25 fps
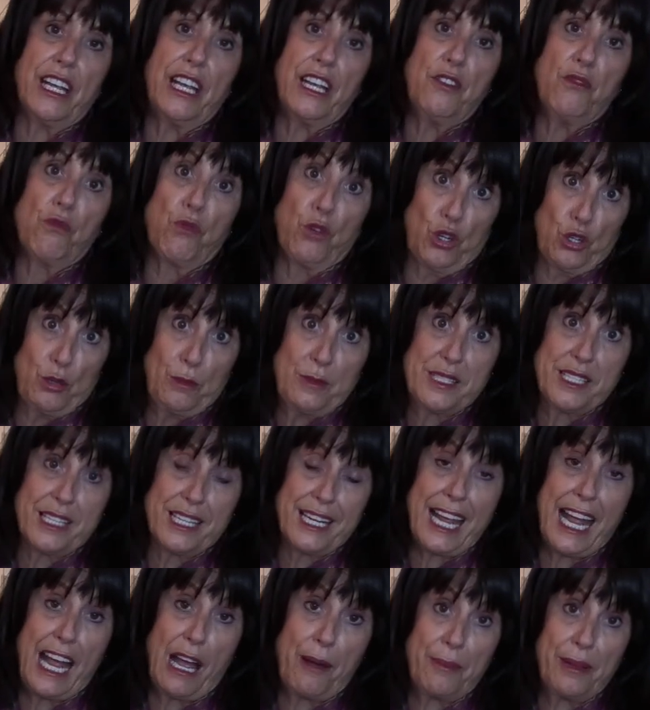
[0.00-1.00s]
in rooms
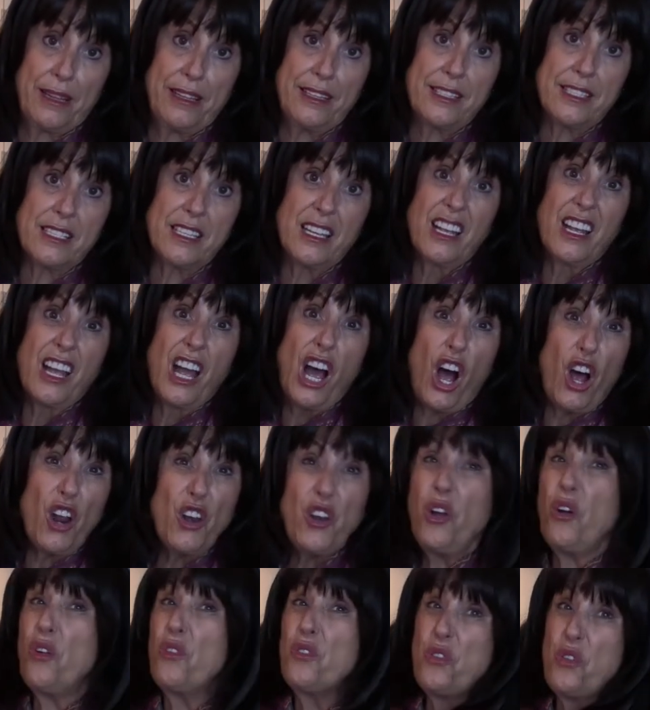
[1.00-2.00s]
and cabins are
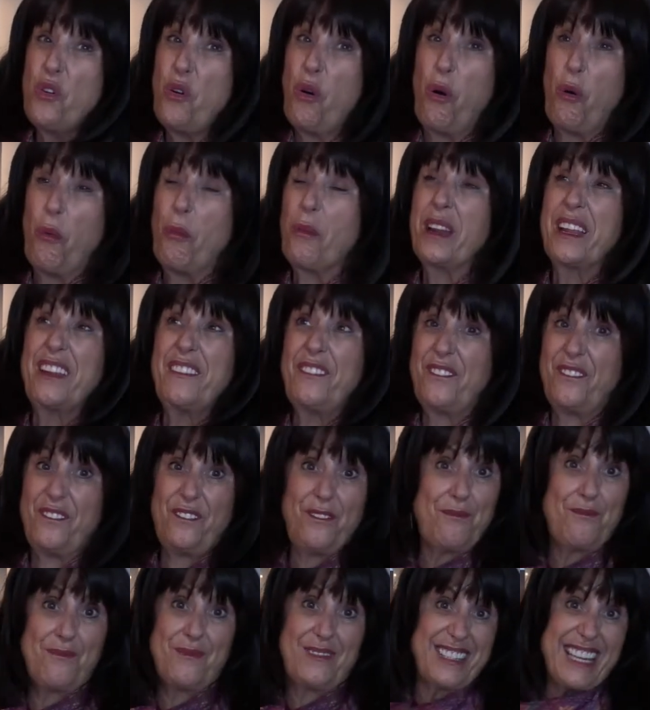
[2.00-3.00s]
not normally
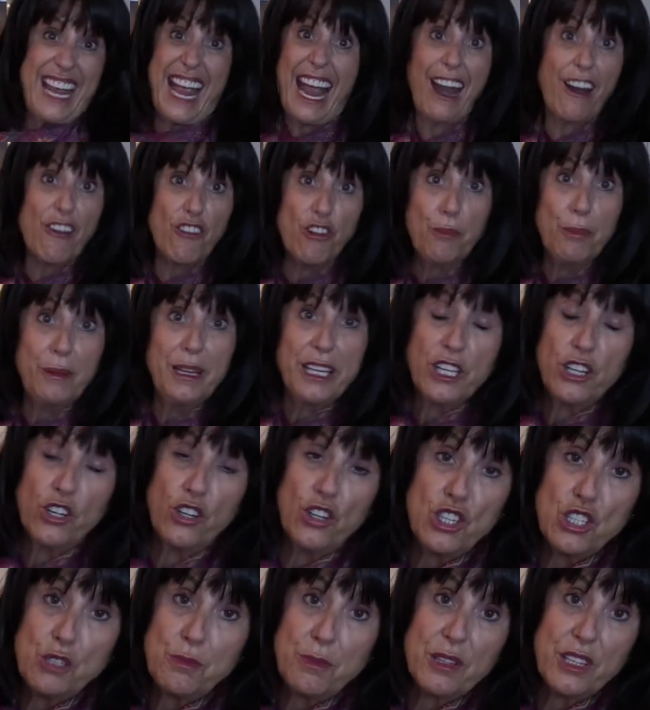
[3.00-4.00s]
terribly
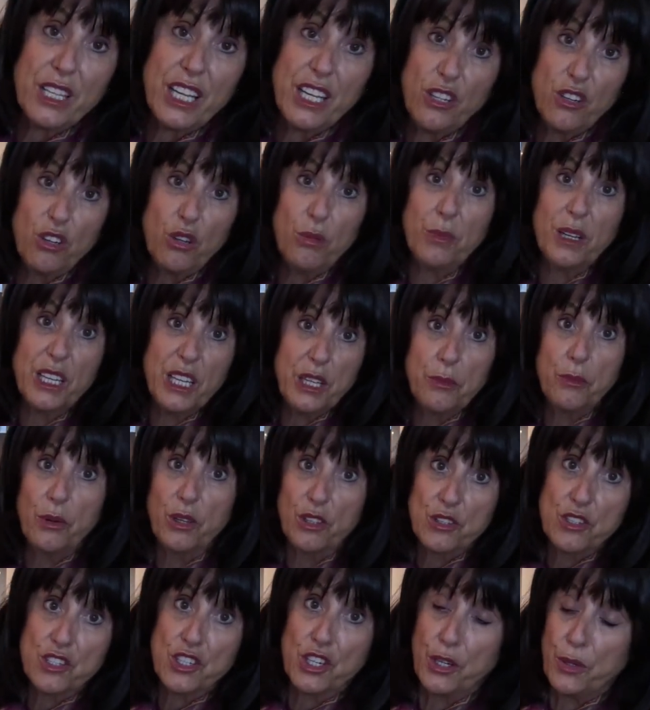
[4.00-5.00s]
good, but they normally
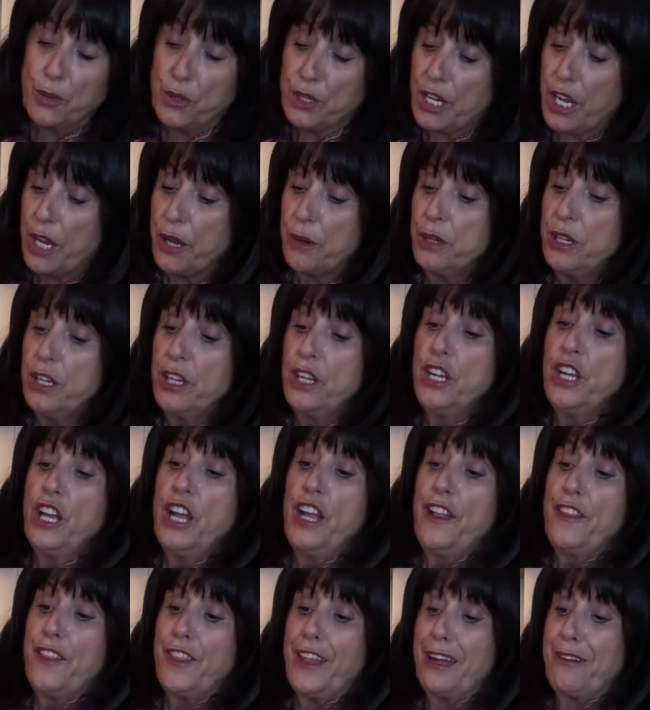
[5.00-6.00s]
will do you.
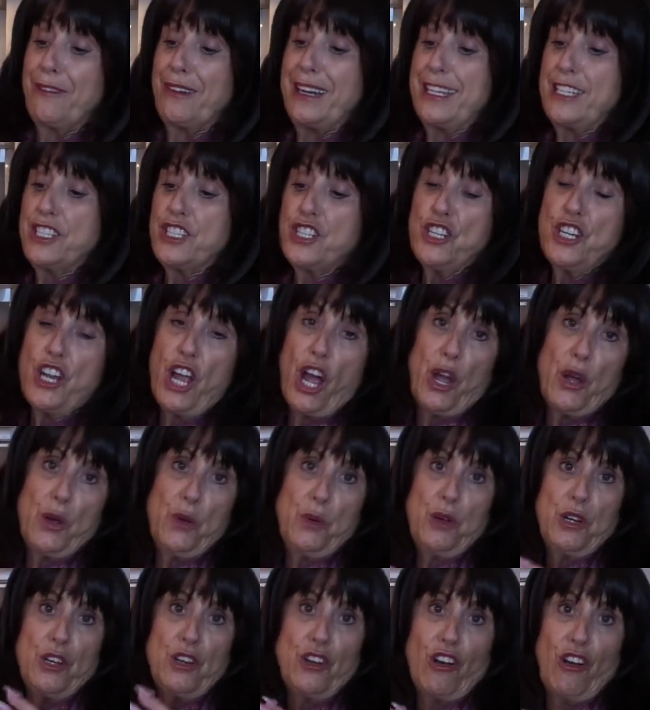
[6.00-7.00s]
There is
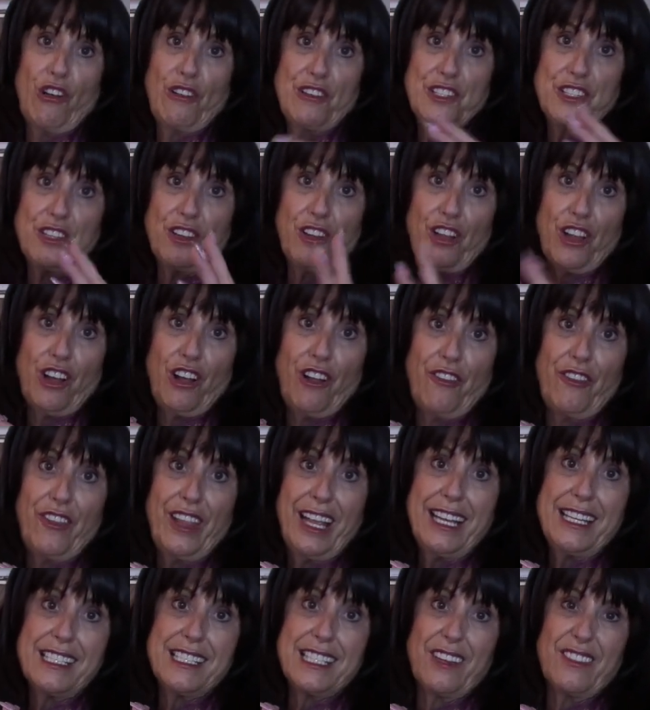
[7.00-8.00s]
no nozzle on
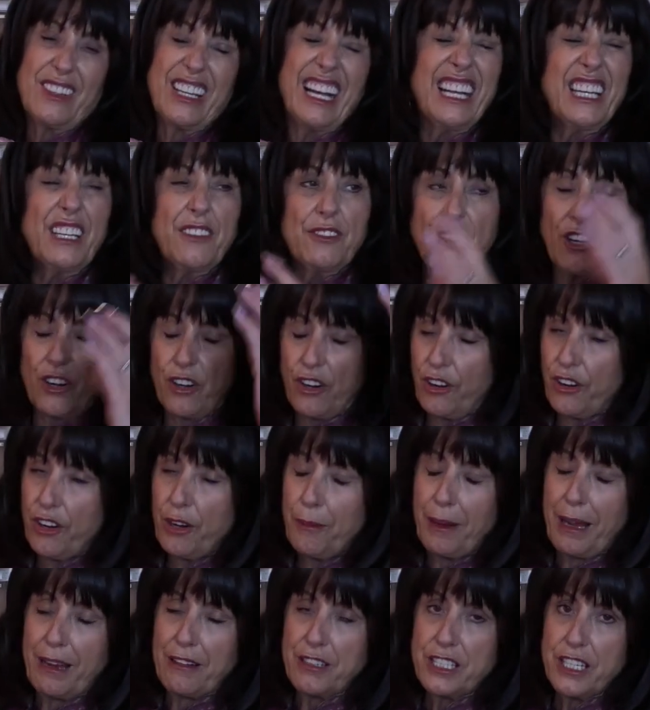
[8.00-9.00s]
this. I've kind of gone on
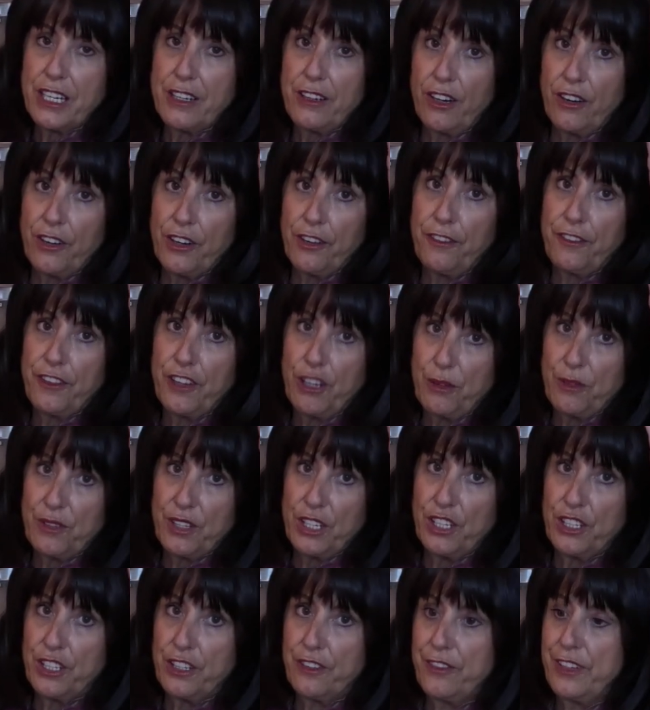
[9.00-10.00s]
about it on a few of
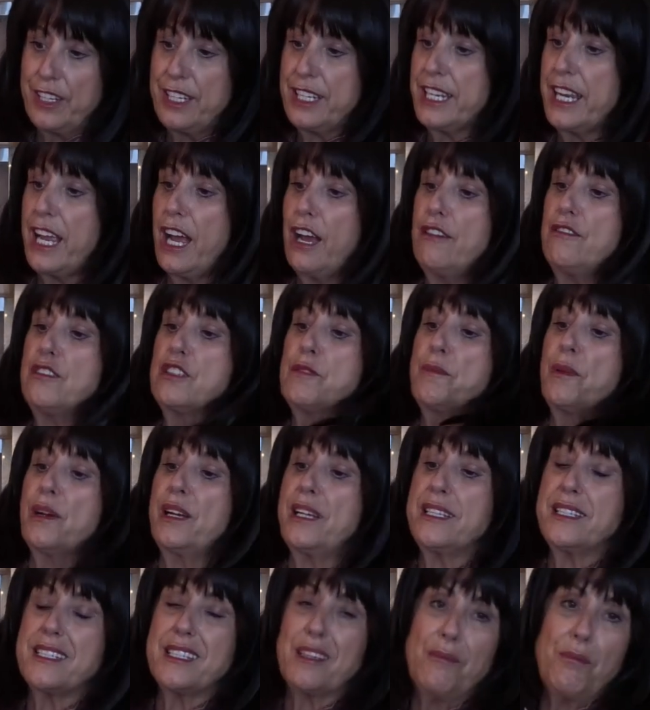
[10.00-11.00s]
the other videos,
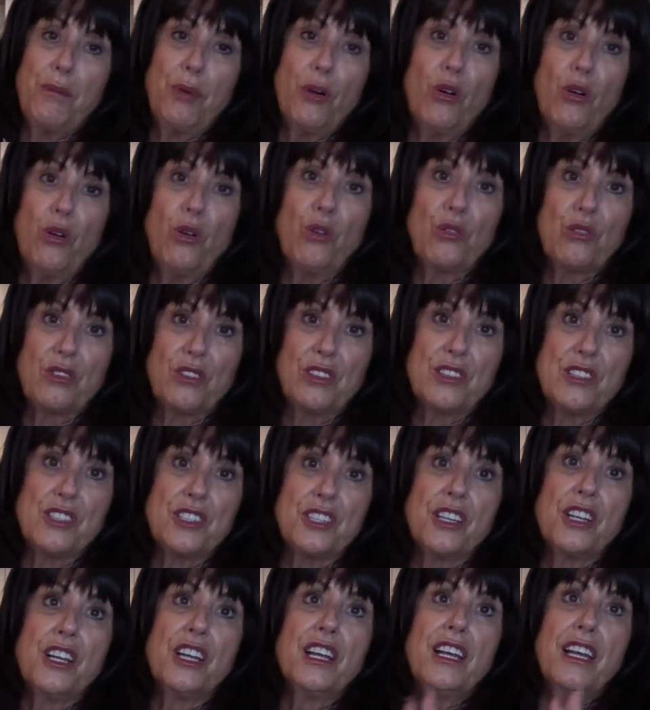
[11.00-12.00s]
but it's
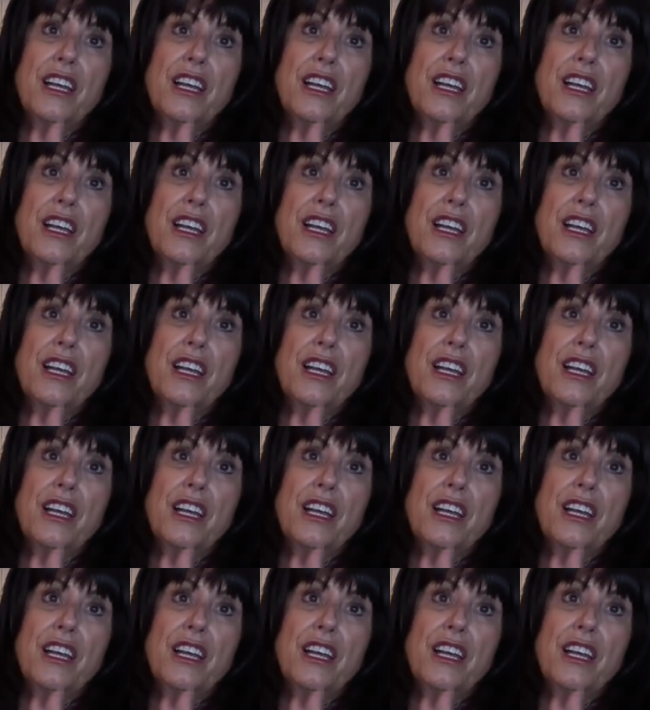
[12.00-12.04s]
important.